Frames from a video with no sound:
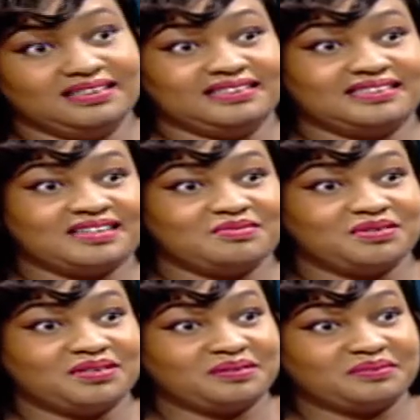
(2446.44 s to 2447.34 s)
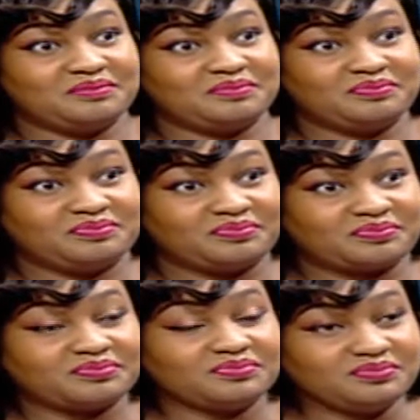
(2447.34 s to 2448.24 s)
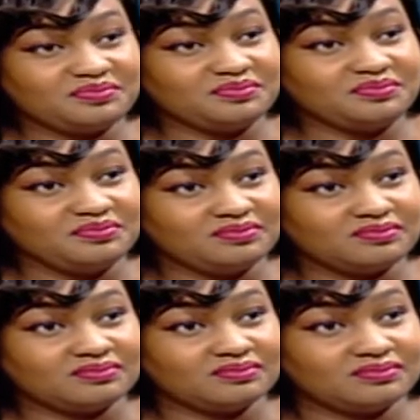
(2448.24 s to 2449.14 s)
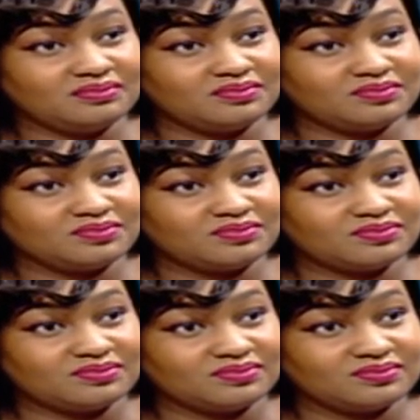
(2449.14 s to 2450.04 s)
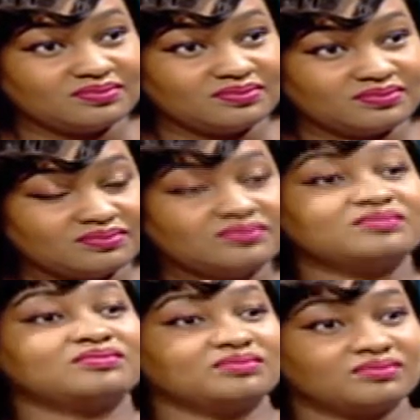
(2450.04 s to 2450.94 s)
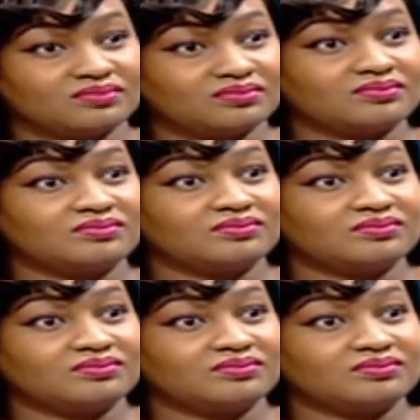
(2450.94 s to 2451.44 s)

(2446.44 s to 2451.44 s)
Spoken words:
I want to encourage them first that people have done it. Even people who